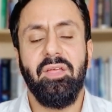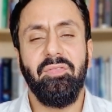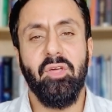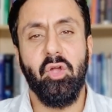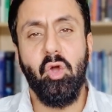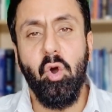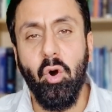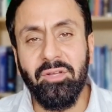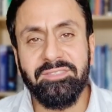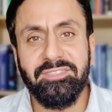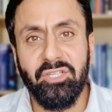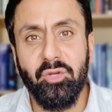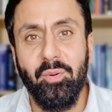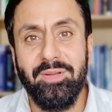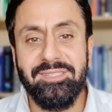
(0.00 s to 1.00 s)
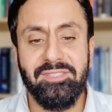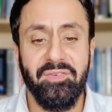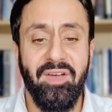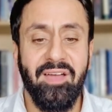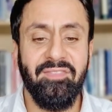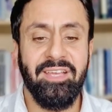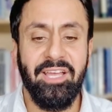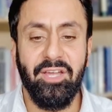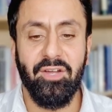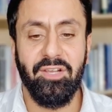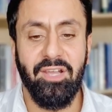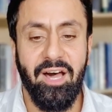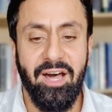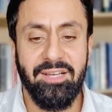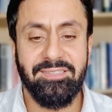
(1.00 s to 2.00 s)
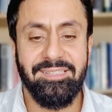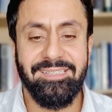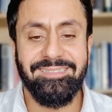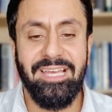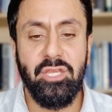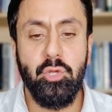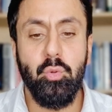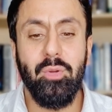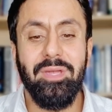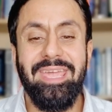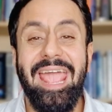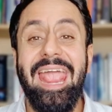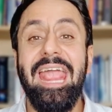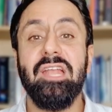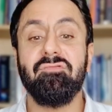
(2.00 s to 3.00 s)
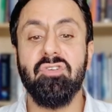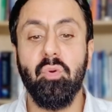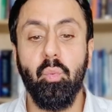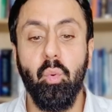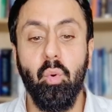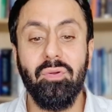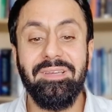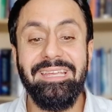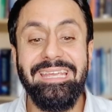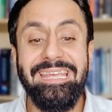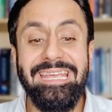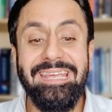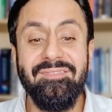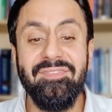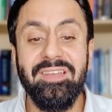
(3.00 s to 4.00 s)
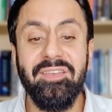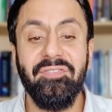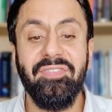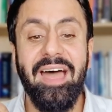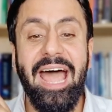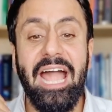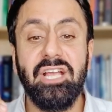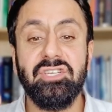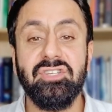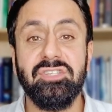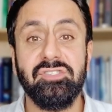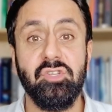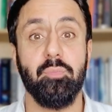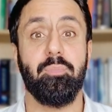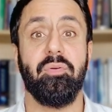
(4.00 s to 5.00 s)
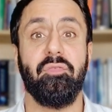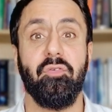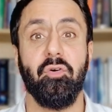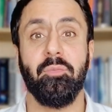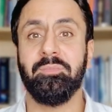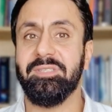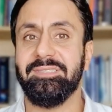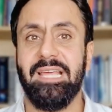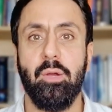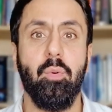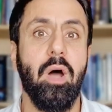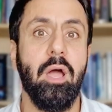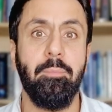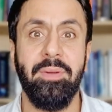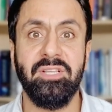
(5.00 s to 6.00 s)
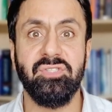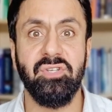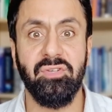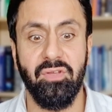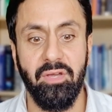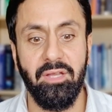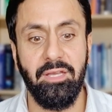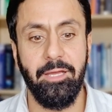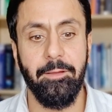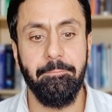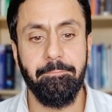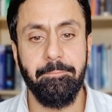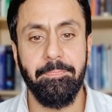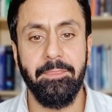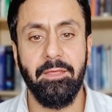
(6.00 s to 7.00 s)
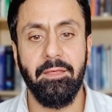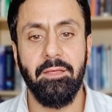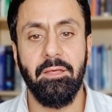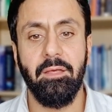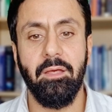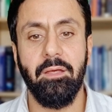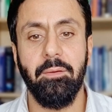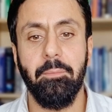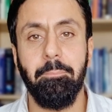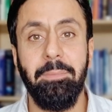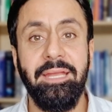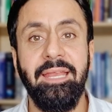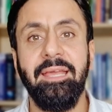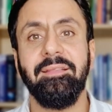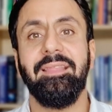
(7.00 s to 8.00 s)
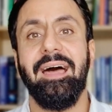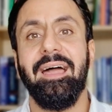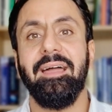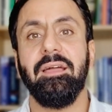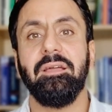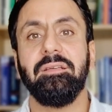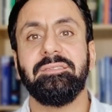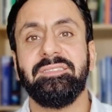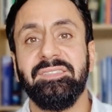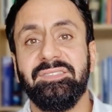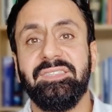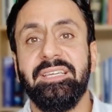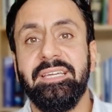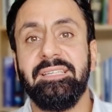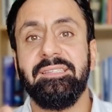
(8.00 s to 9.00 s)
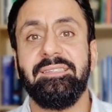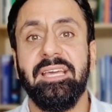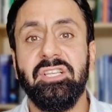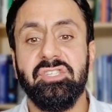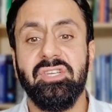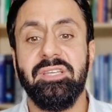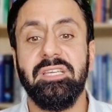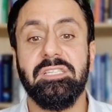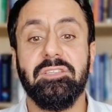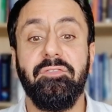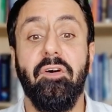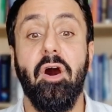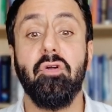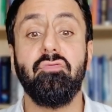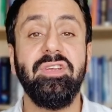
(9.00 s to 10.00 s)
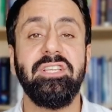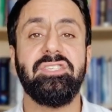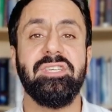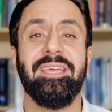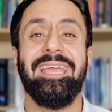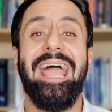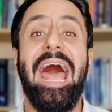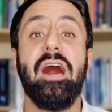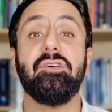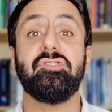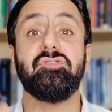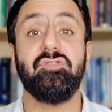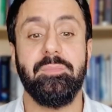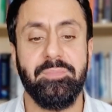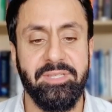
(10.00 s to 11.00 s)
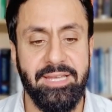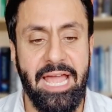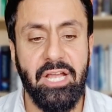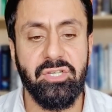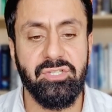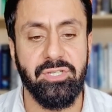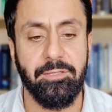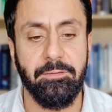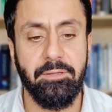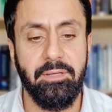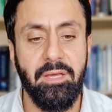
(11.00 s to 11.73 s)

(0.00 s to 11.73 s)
the consequences of having ikhlas is that you gain reward even if the action is not performed, just like what I mentioned earlier. Meaning that sincere intention is far-reaching, it outstrips an action.